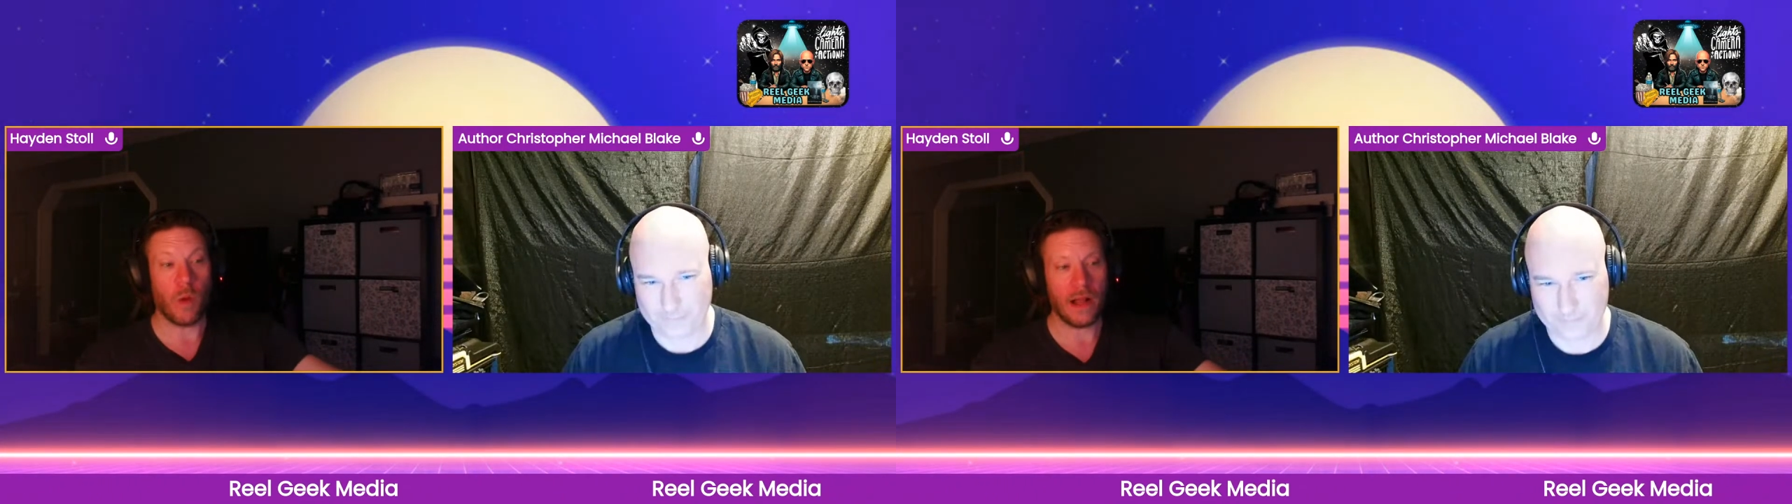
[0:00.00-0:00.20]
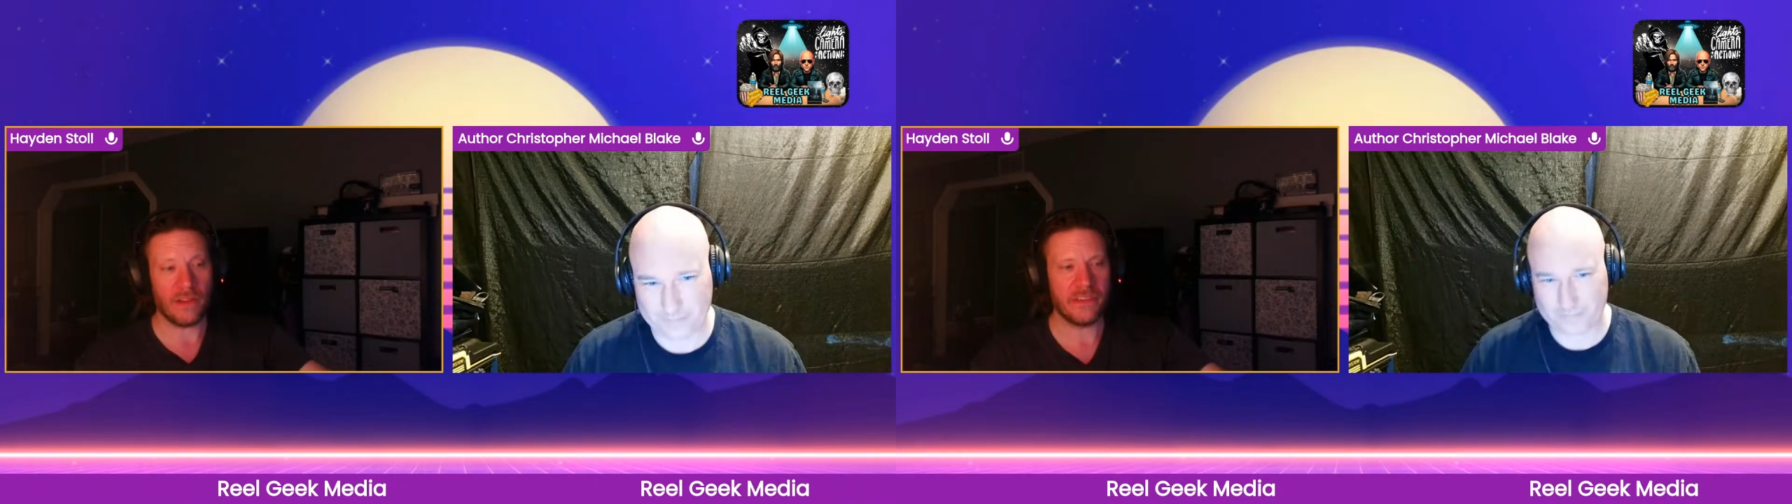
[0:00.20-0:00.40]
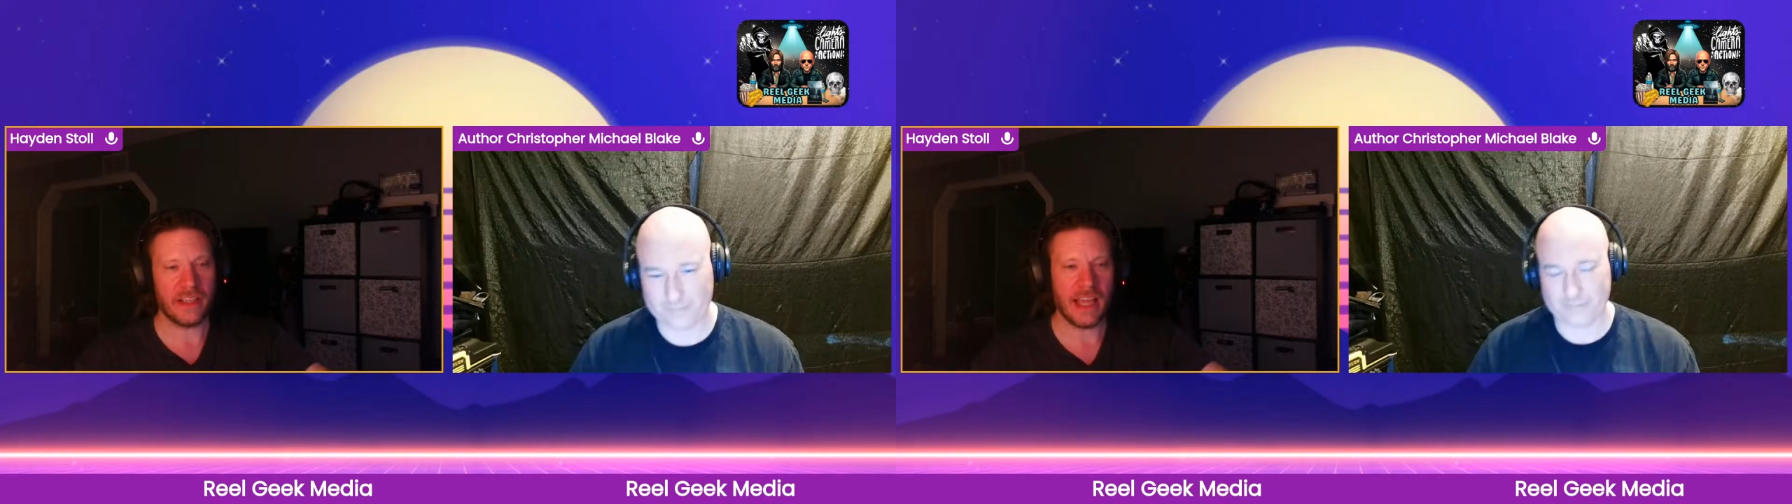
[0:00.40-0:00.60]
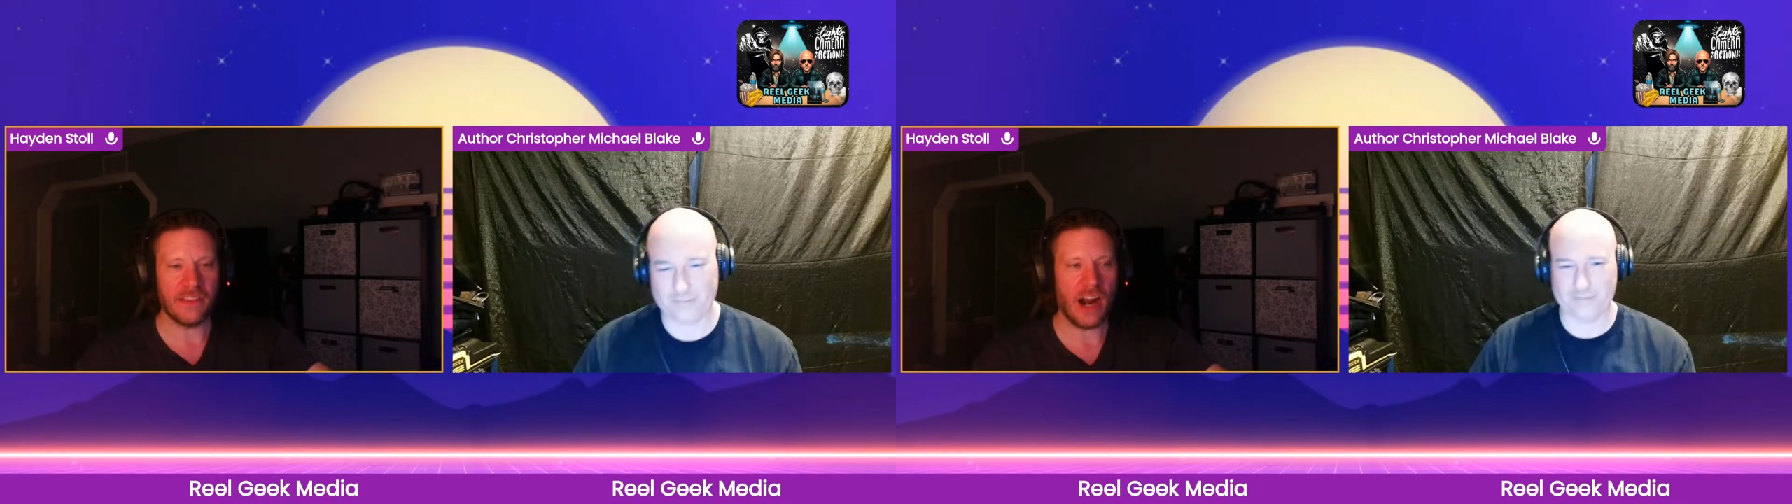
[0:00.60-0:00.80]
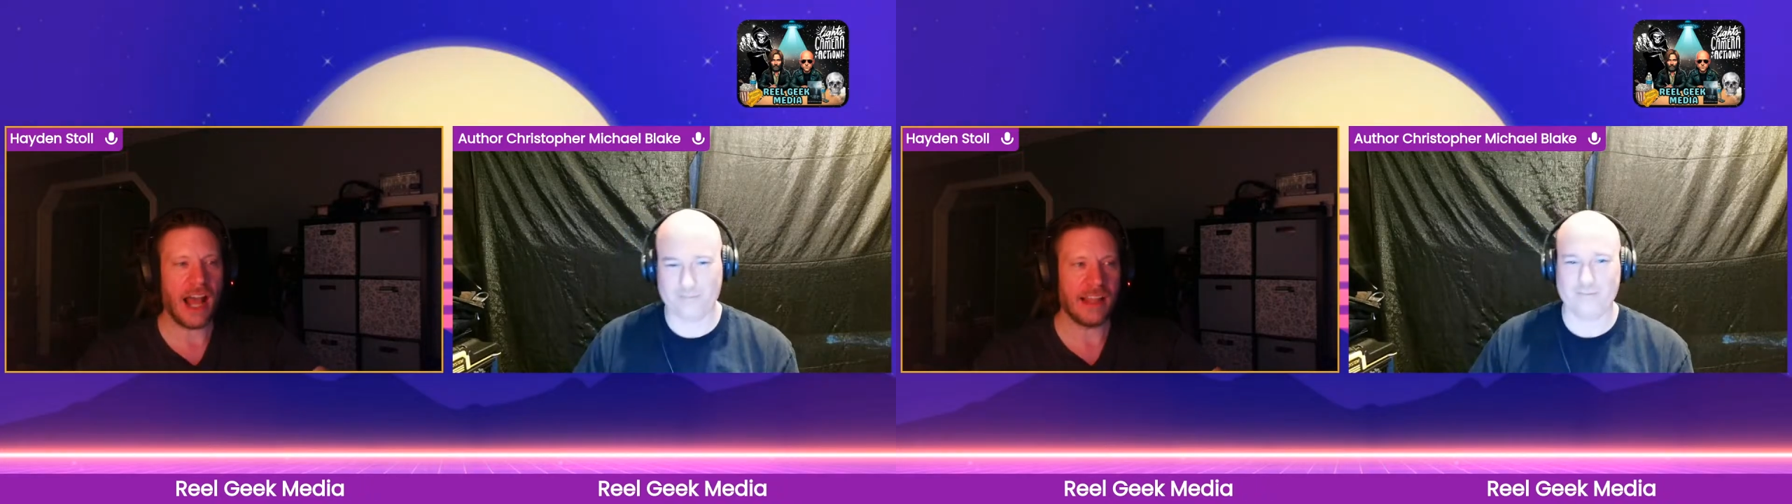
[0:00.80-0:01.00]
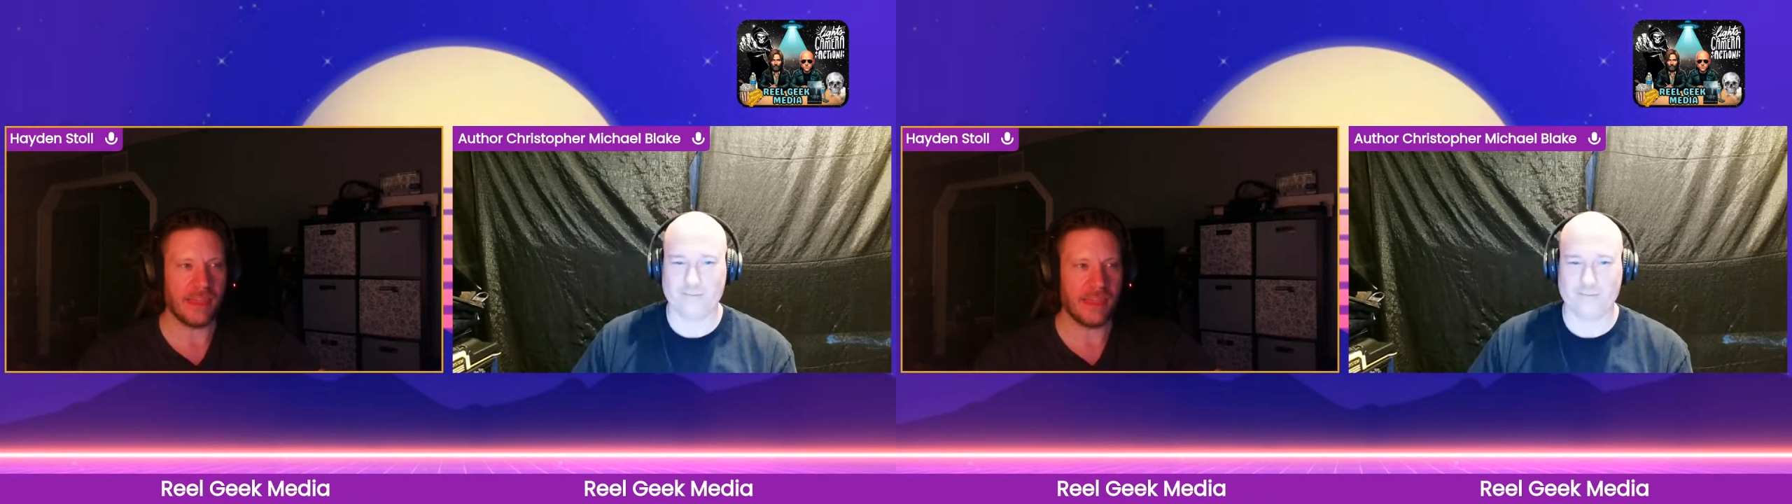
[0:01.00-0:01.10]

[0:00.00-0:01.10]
well together. I